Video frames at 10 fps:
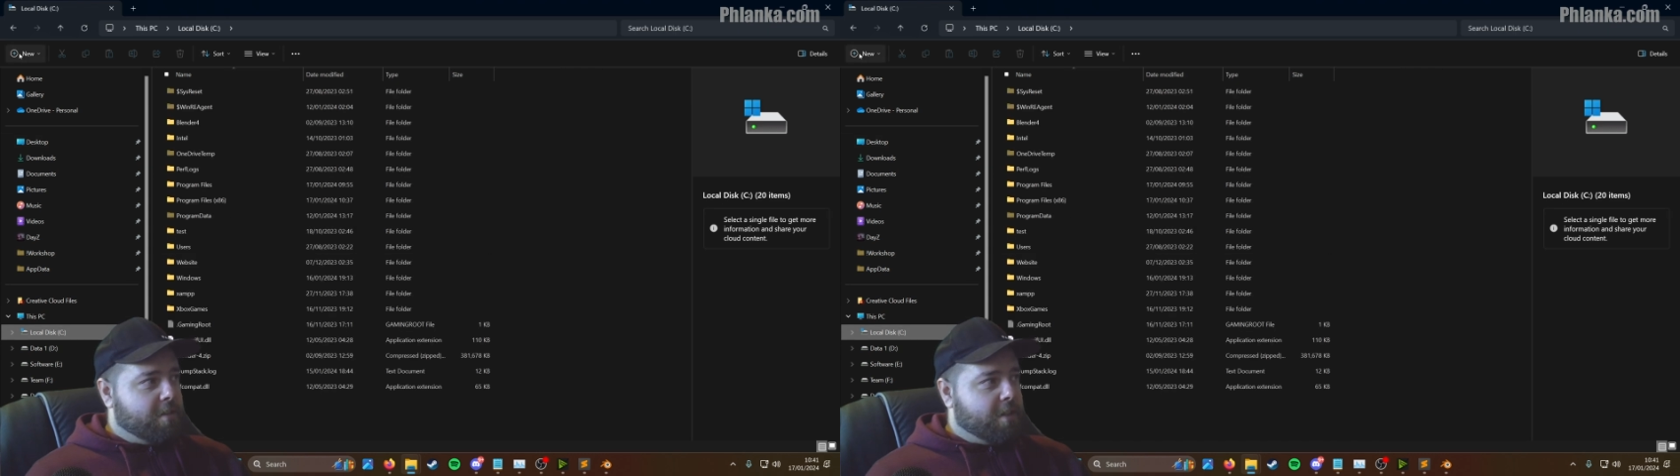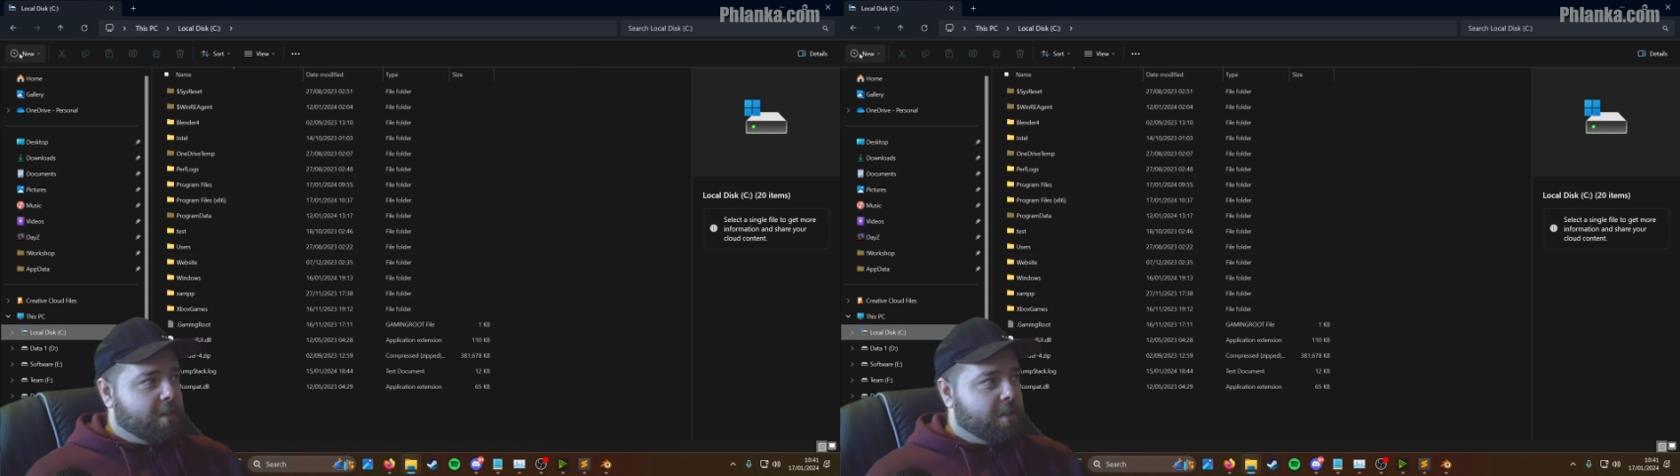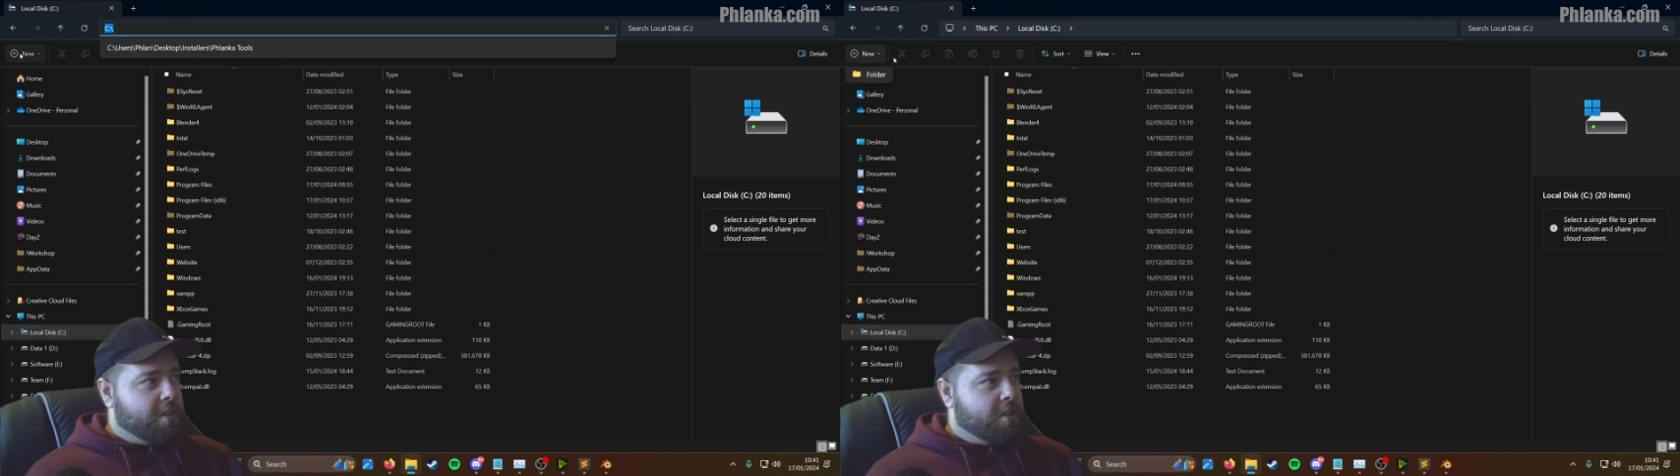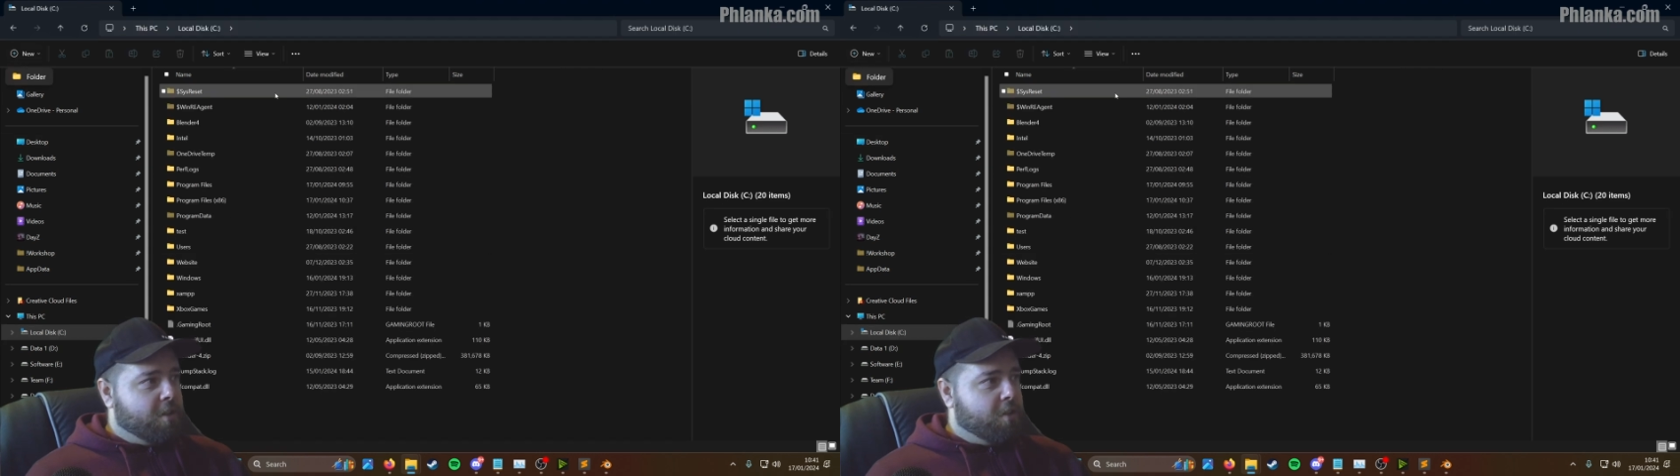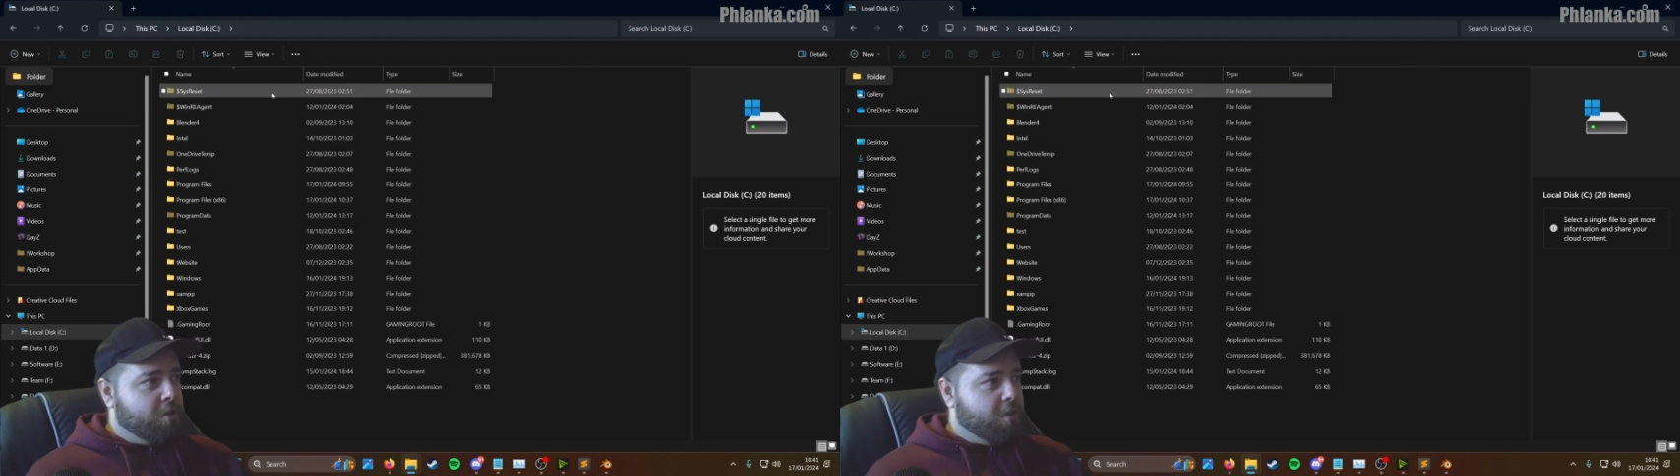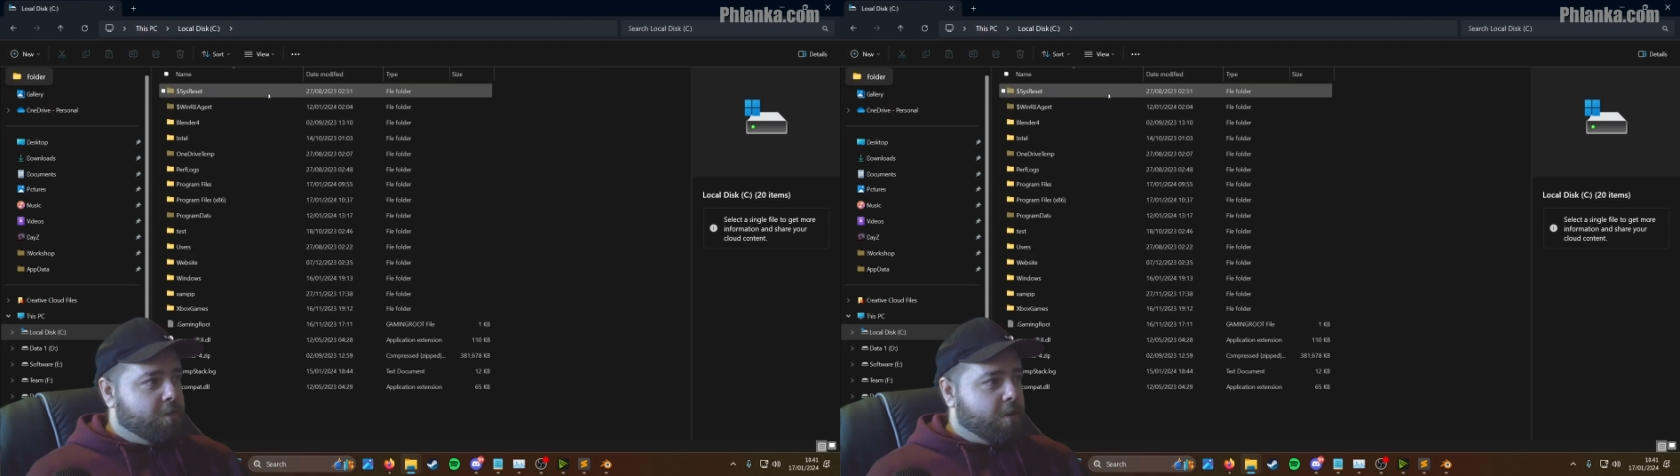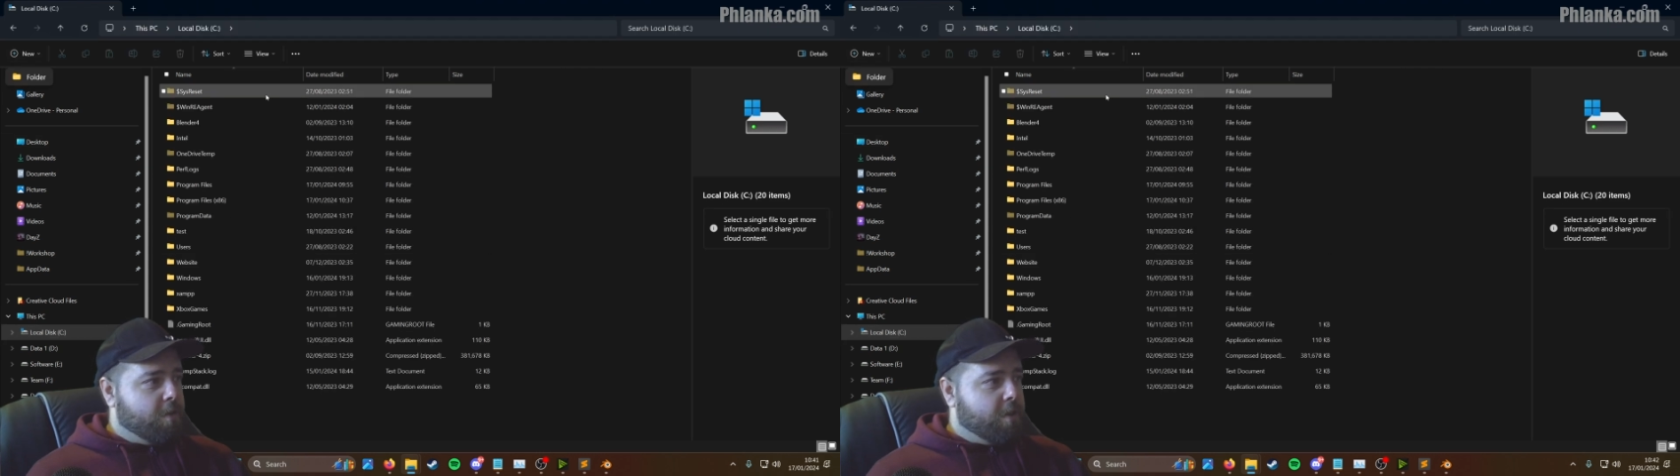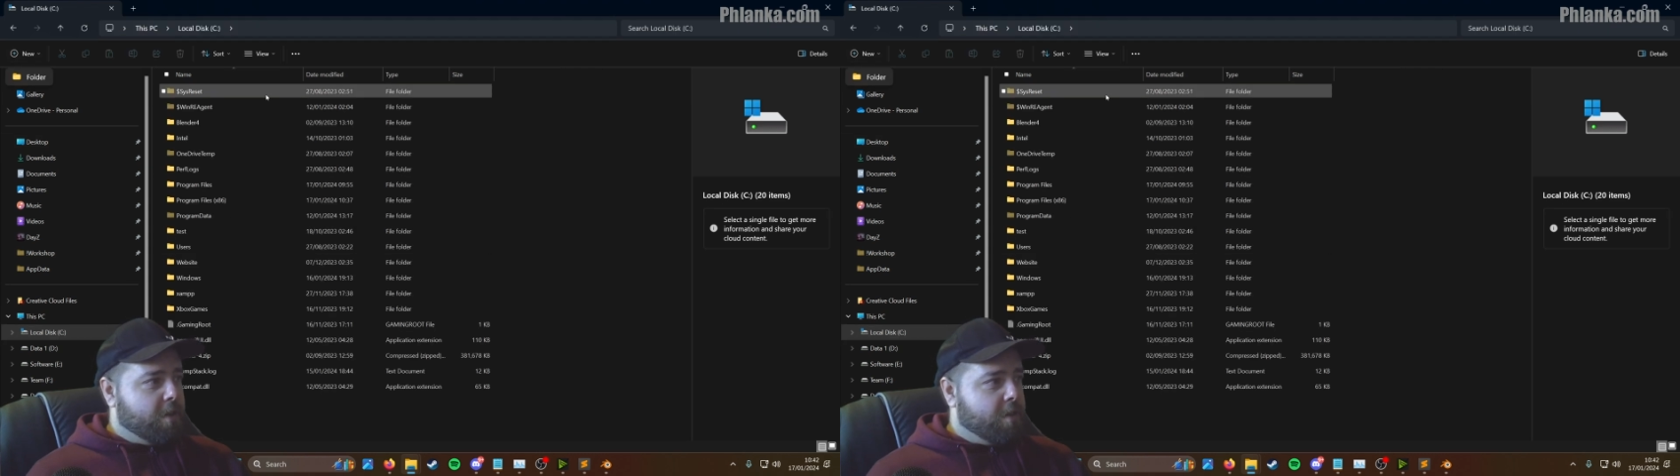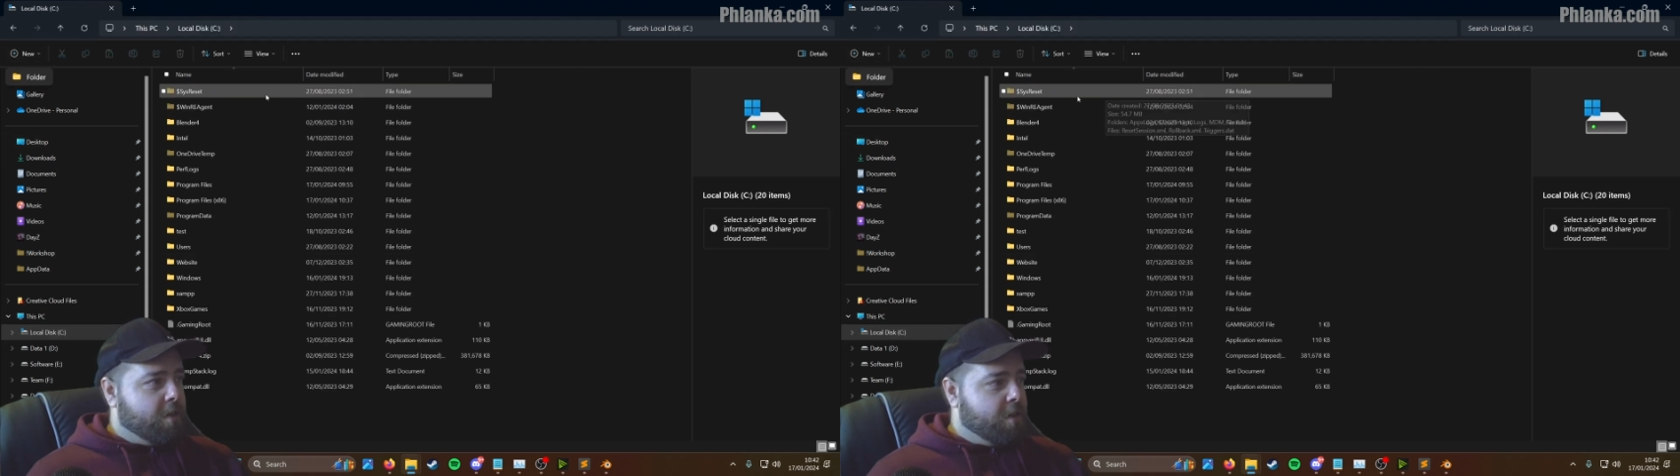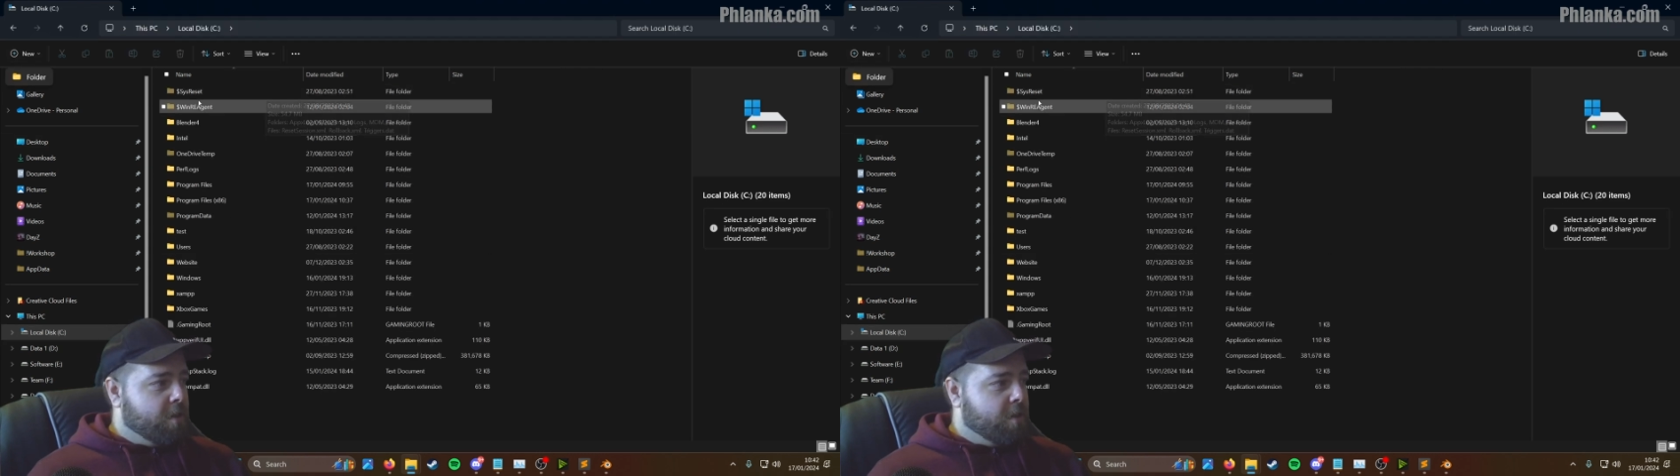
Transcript: sorry. New folder.